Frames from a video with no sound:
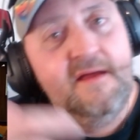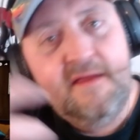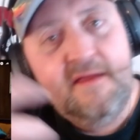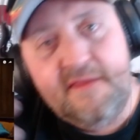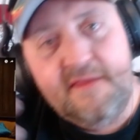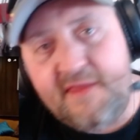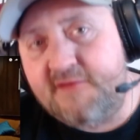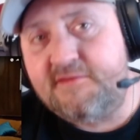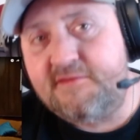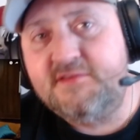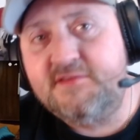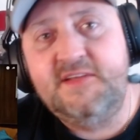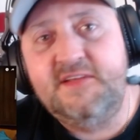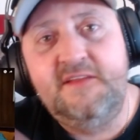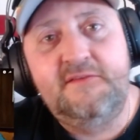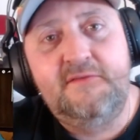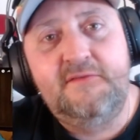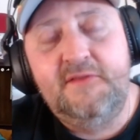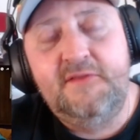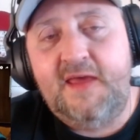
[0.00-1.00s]
thanks for
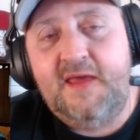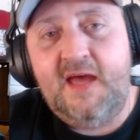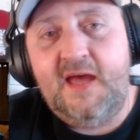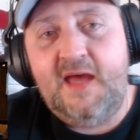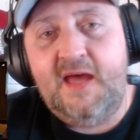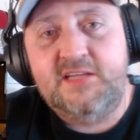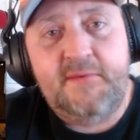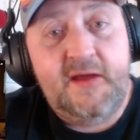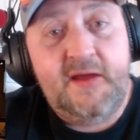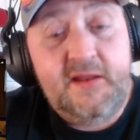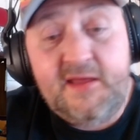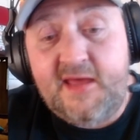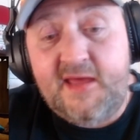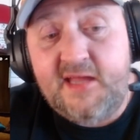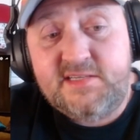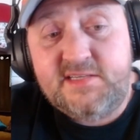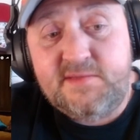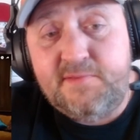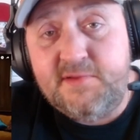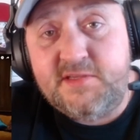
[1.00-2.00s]
sitting through the catch-up. I had to
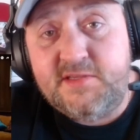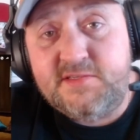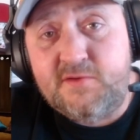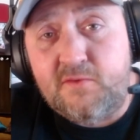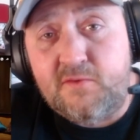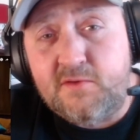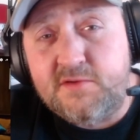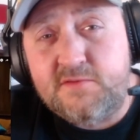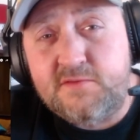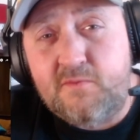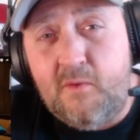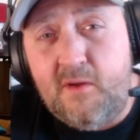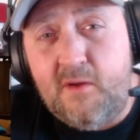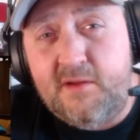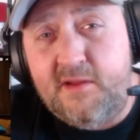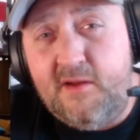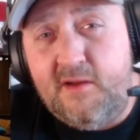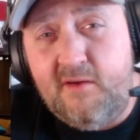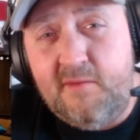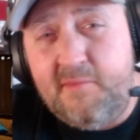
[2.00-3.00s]
catch up with the Squirrel
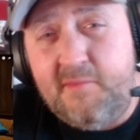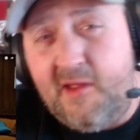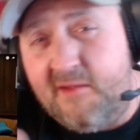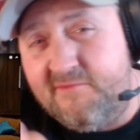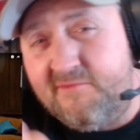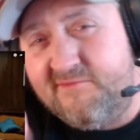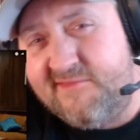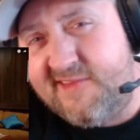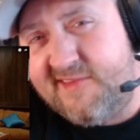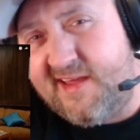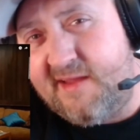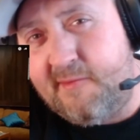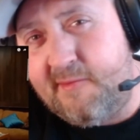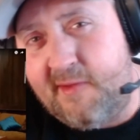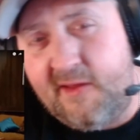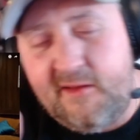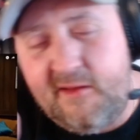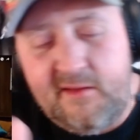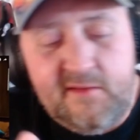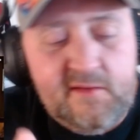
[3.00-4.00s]
Squad. You know, I've kind of
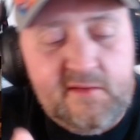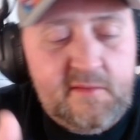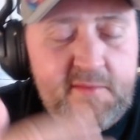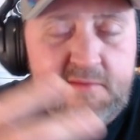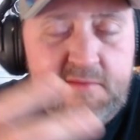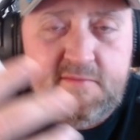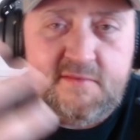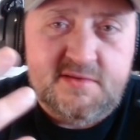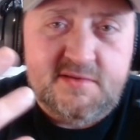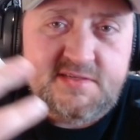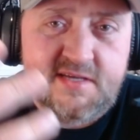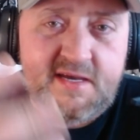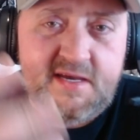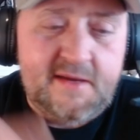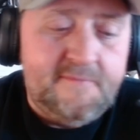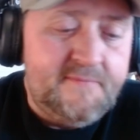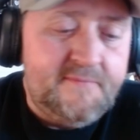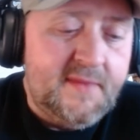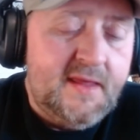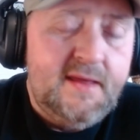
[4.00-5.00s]
been gone a little bit. I'm
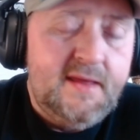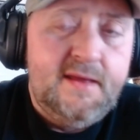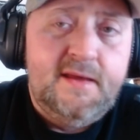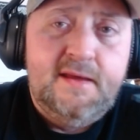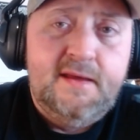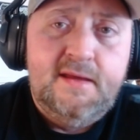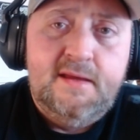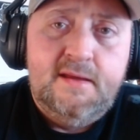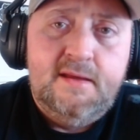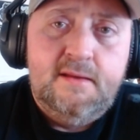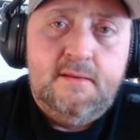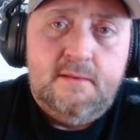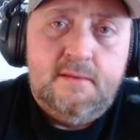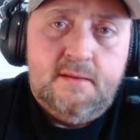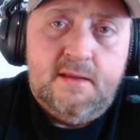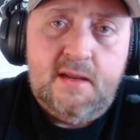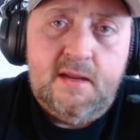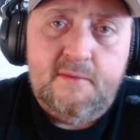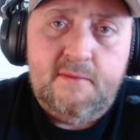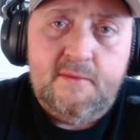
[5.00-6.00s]
sick.
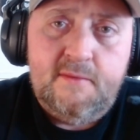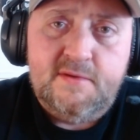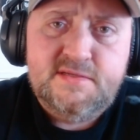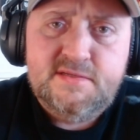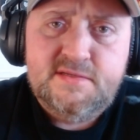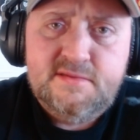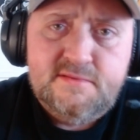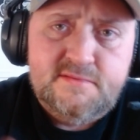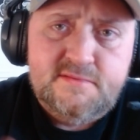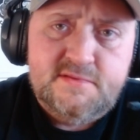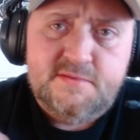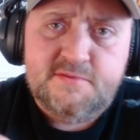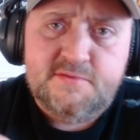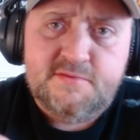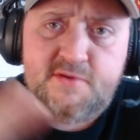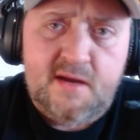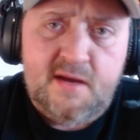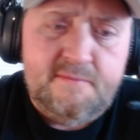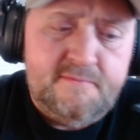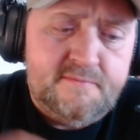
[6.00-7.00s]
Anyways,
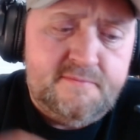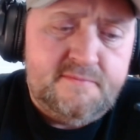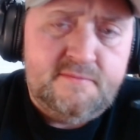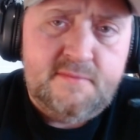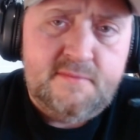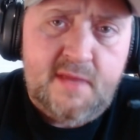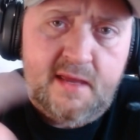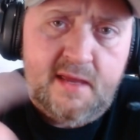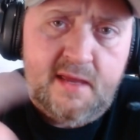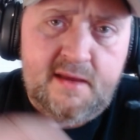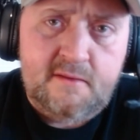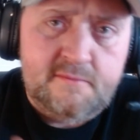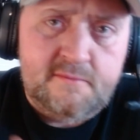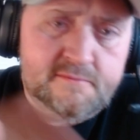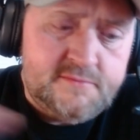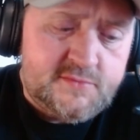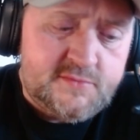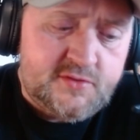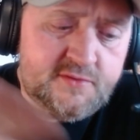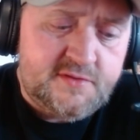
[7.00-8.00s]
subscribe, hang out,
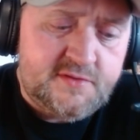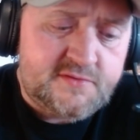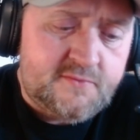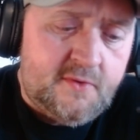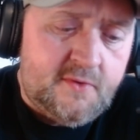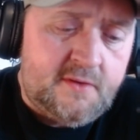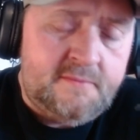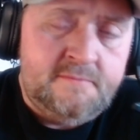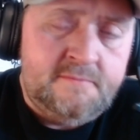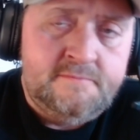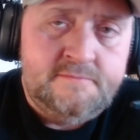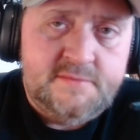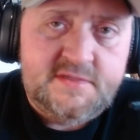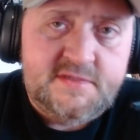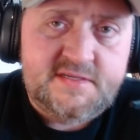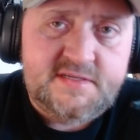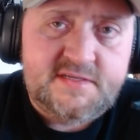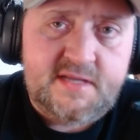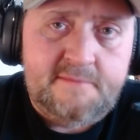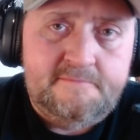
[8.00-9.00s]
join the squad.
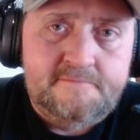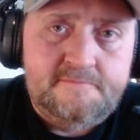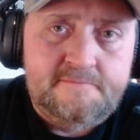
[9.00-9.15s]
It's time.